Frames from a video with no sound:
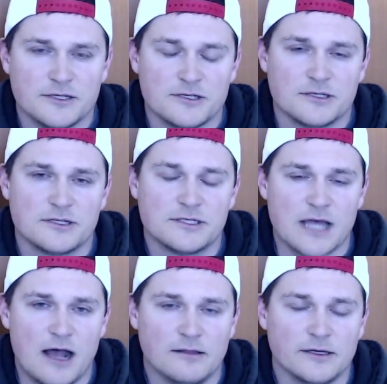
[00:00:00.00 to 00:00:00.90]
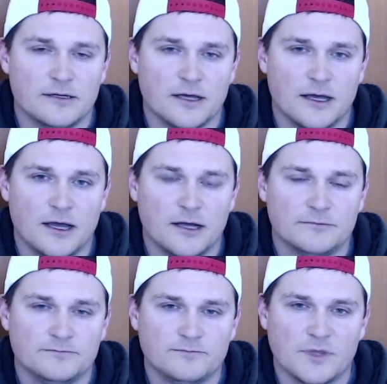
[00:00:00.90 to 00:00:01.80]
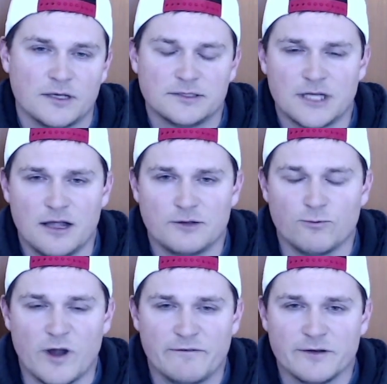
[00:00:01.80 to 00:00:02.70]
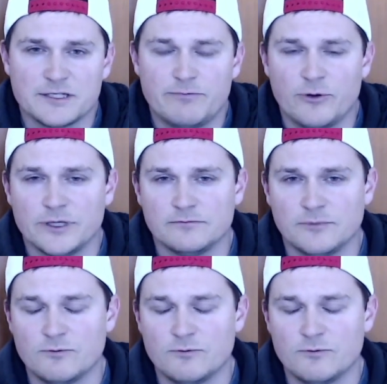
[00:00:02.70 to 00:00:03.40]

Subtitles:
solid solid reference point.